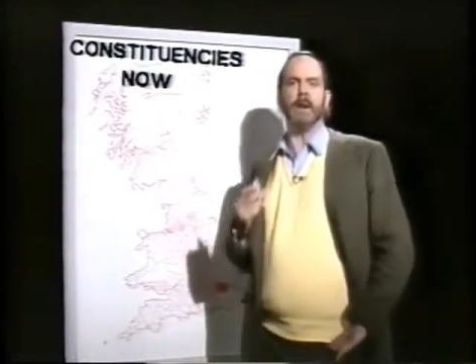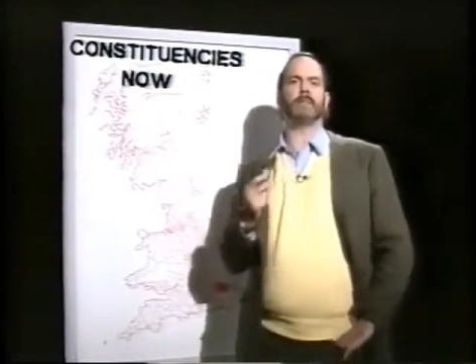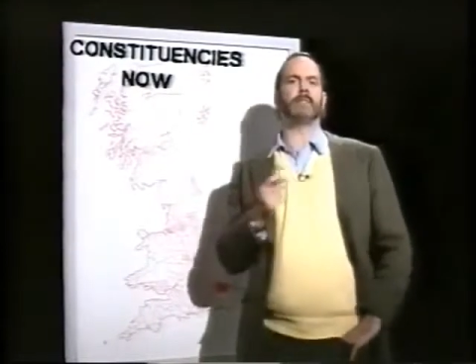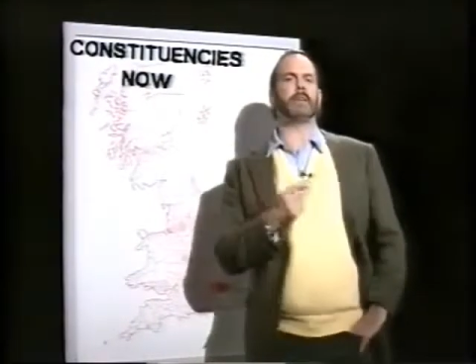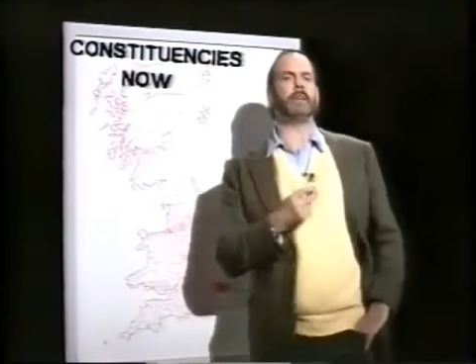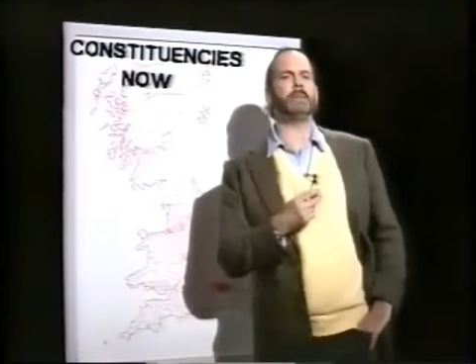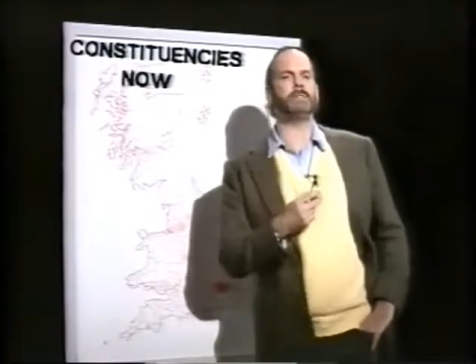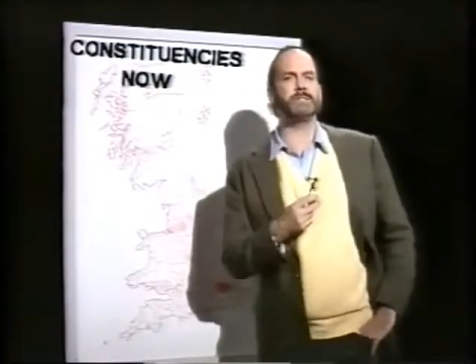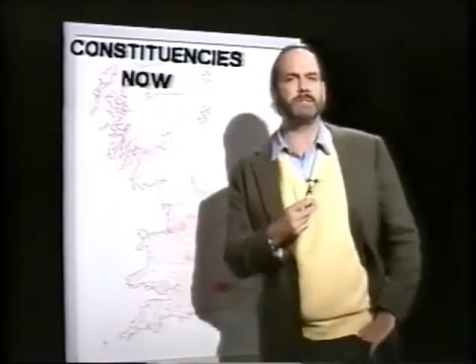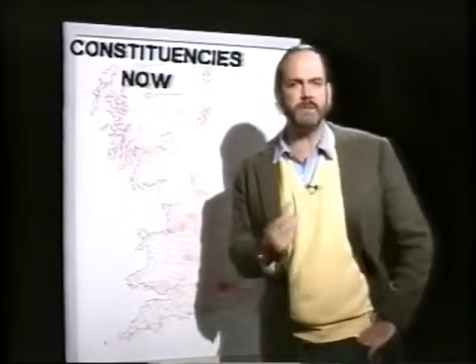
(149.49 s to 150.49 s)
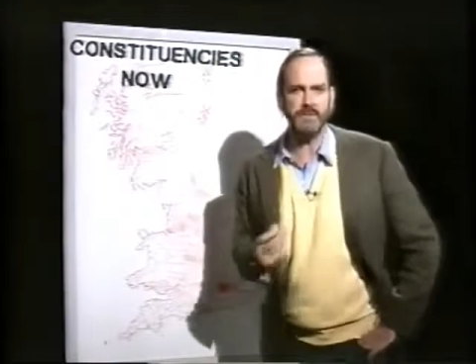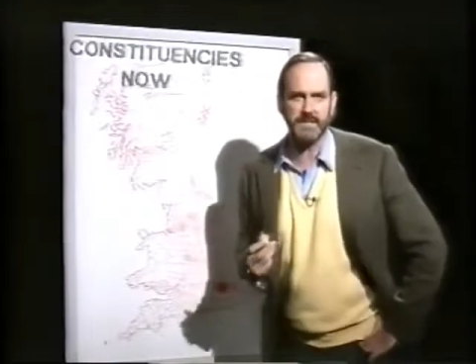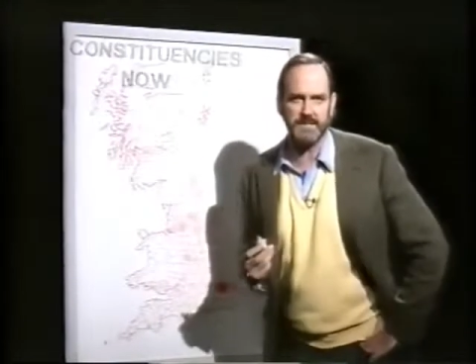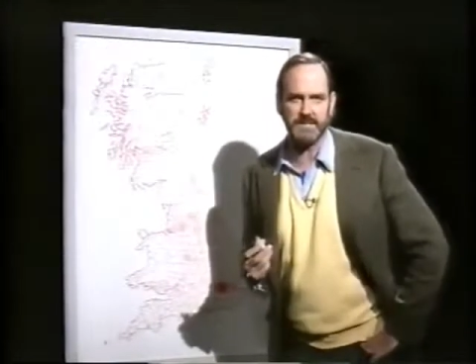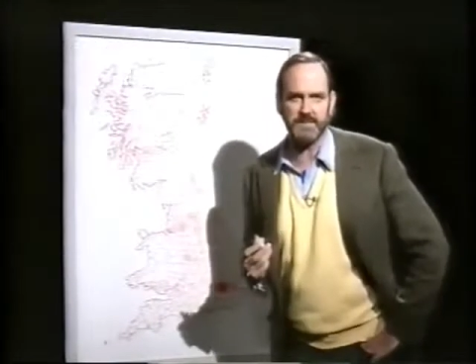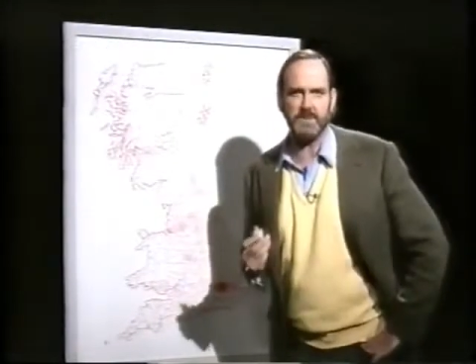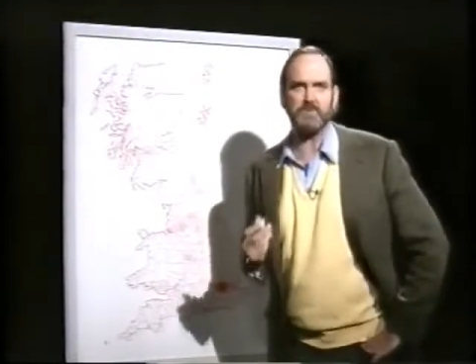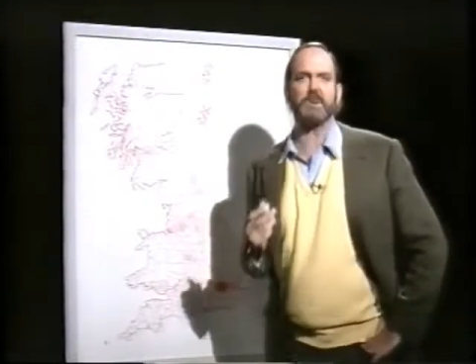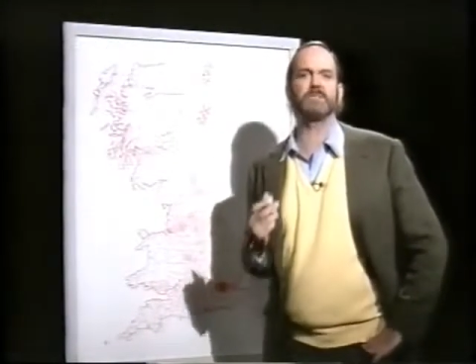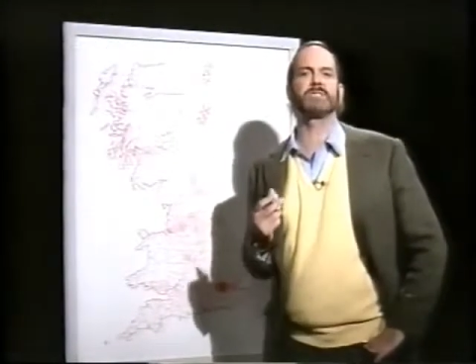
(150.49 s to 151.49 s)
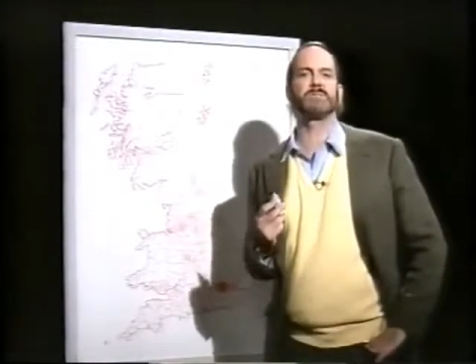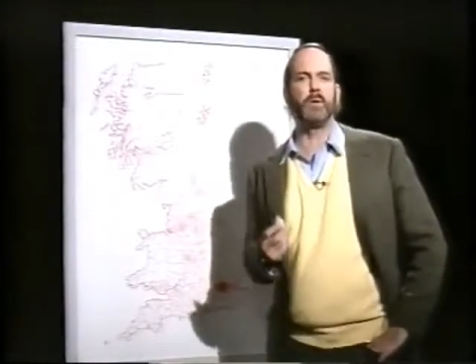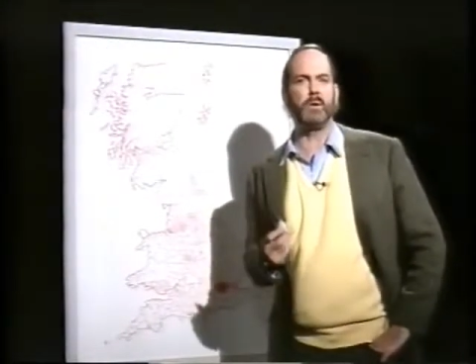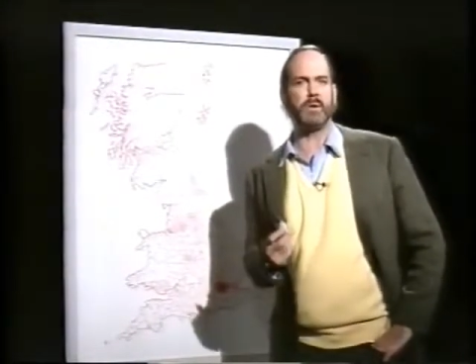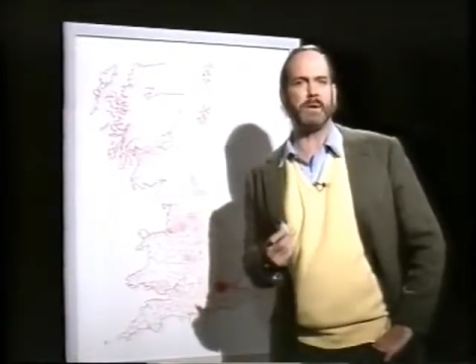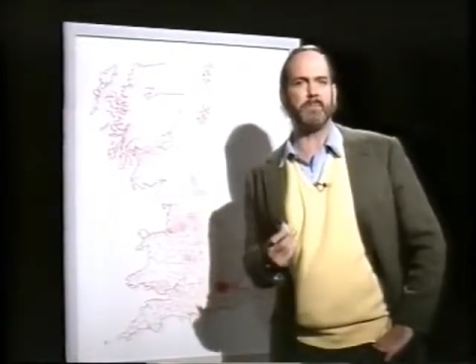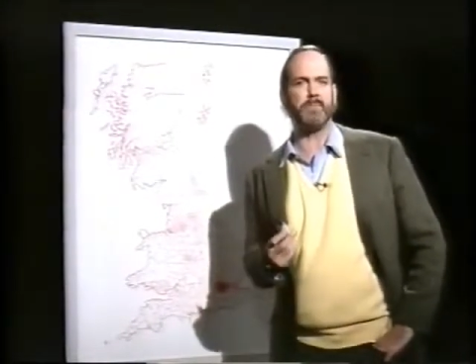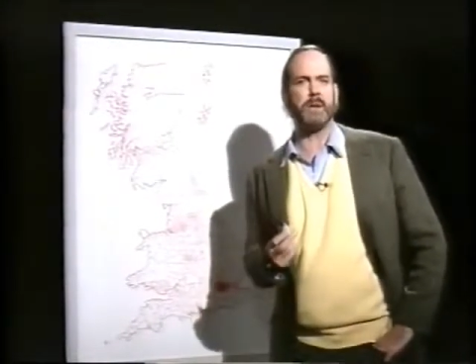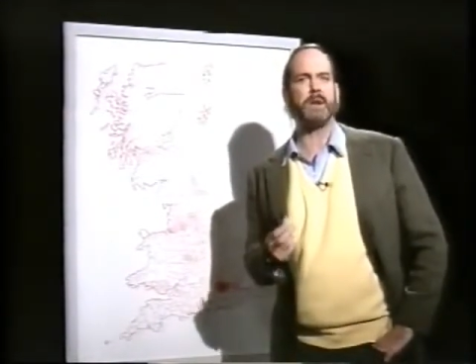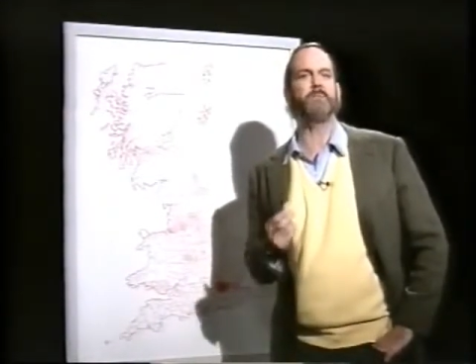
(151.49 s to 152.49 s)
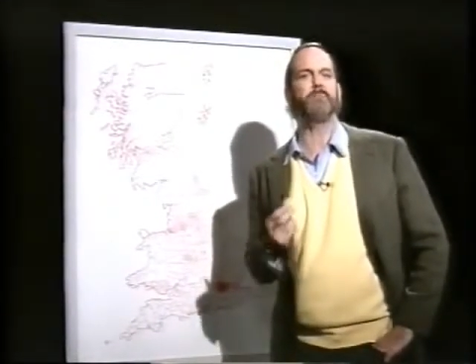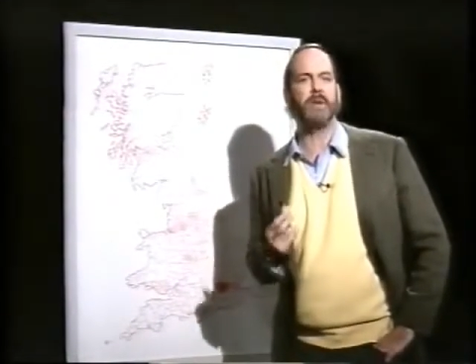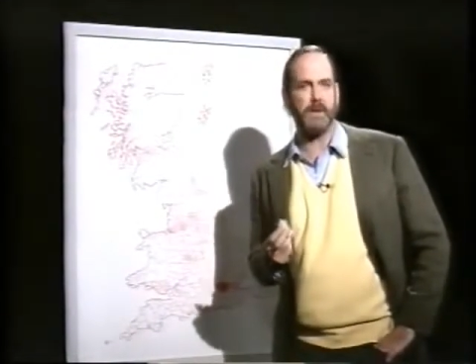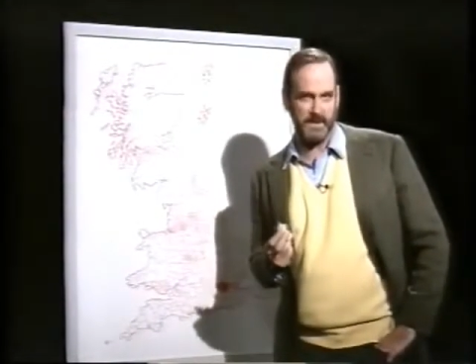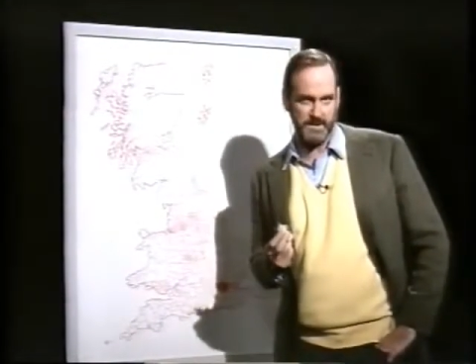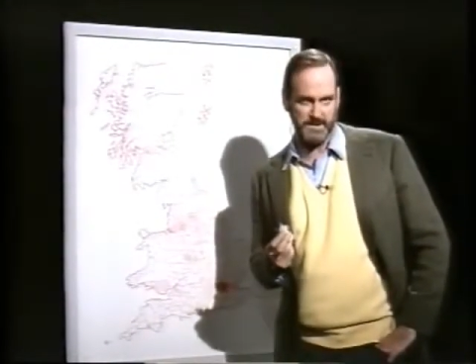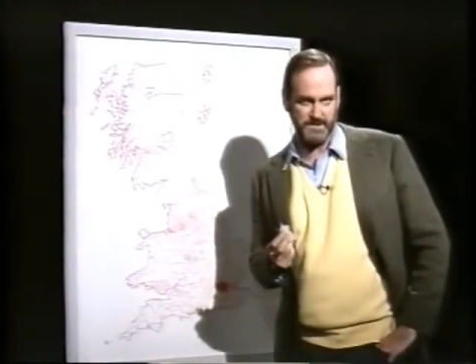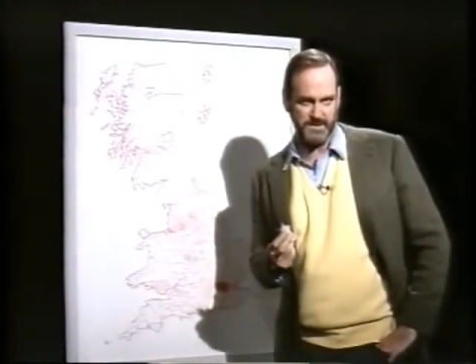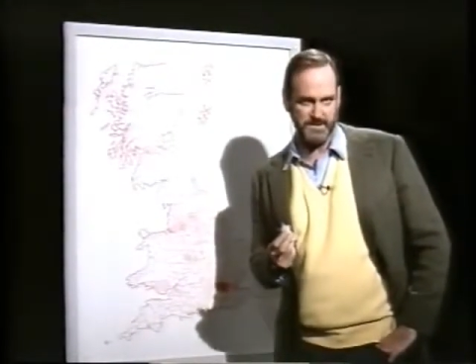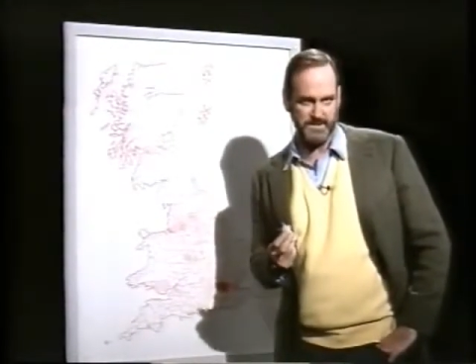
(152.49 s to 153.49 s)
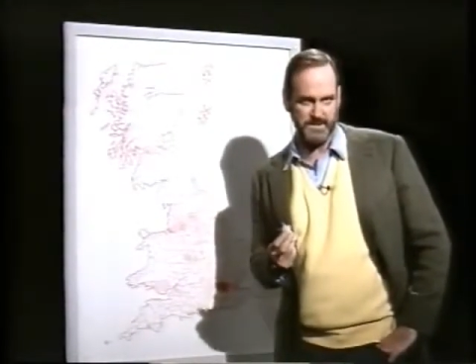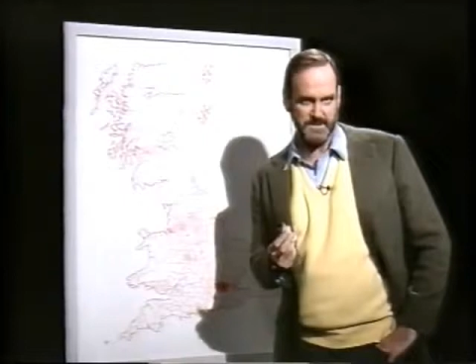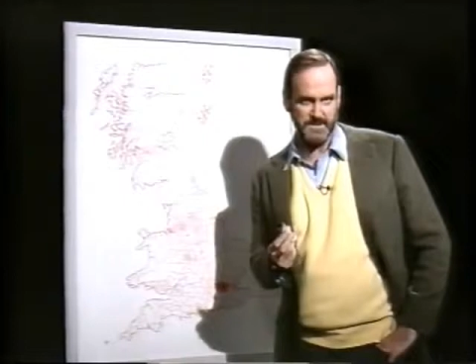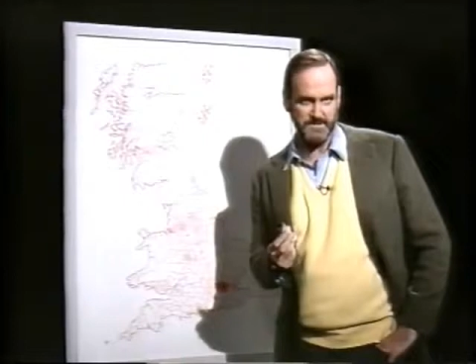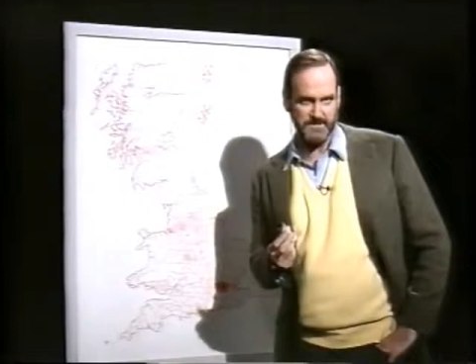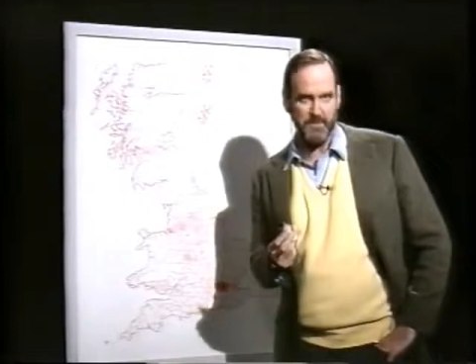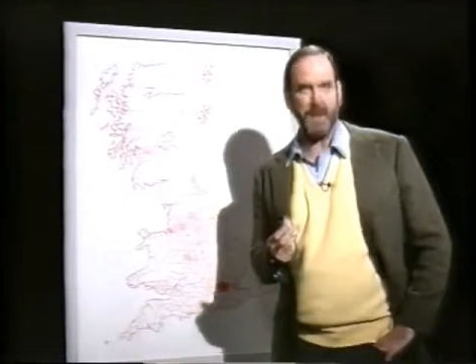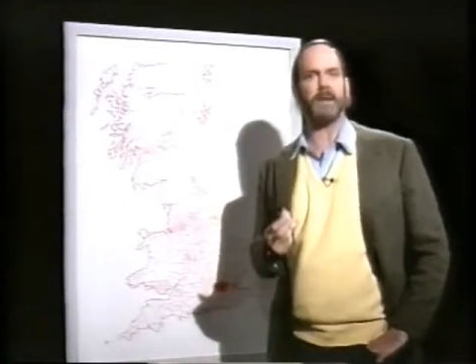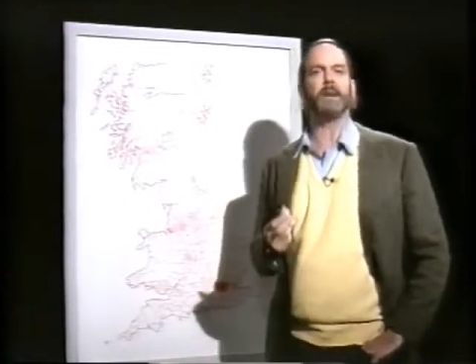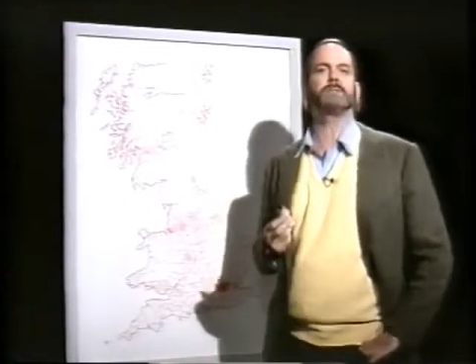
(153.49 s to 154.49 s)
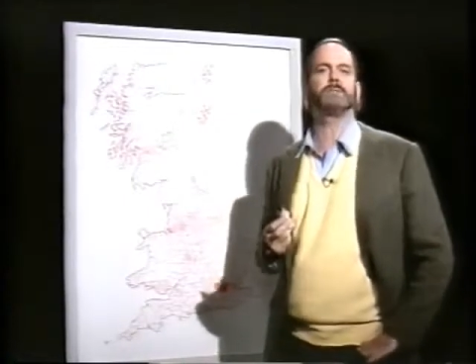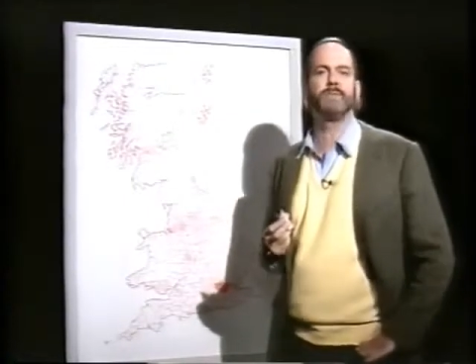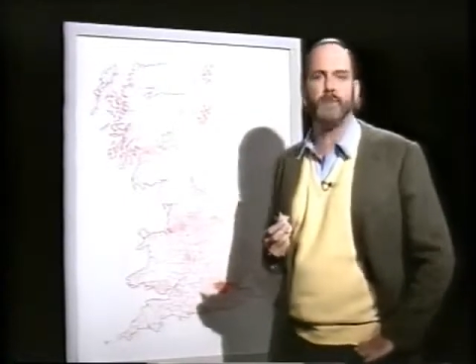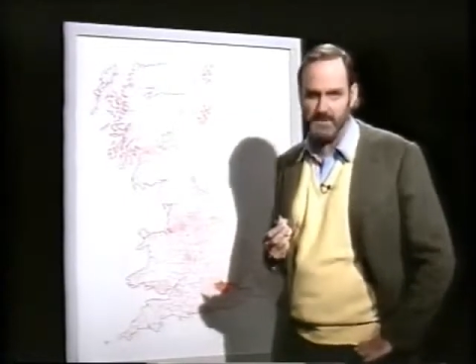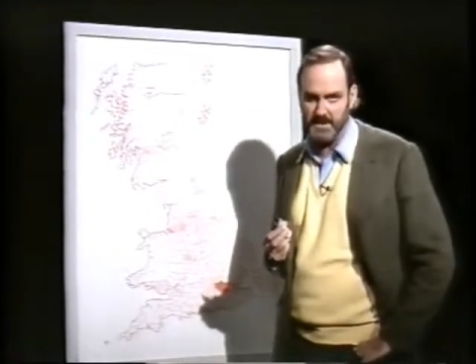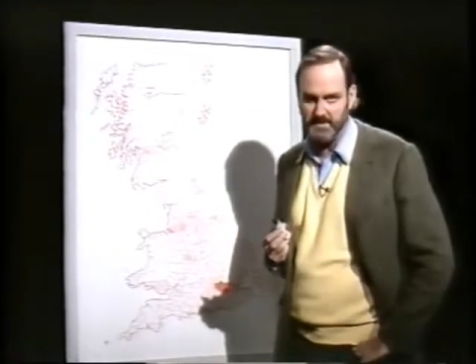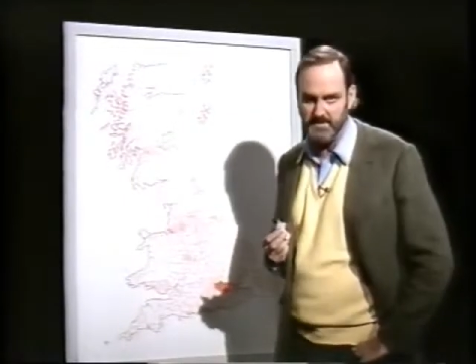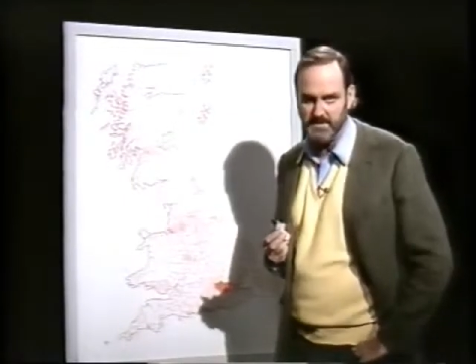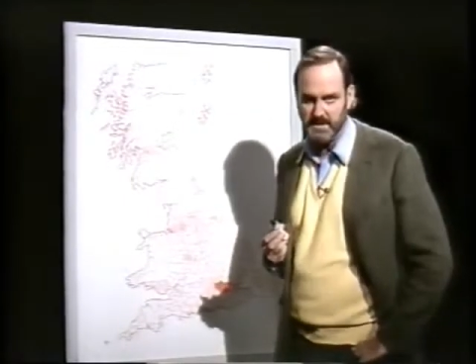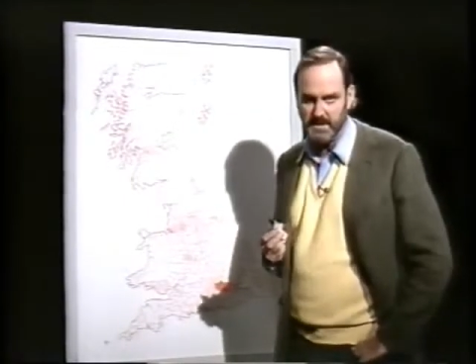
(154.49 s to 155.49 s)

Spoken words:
Under the Alliance's new system, there'd be a smaller number of bigger constituencies, about 140 of them,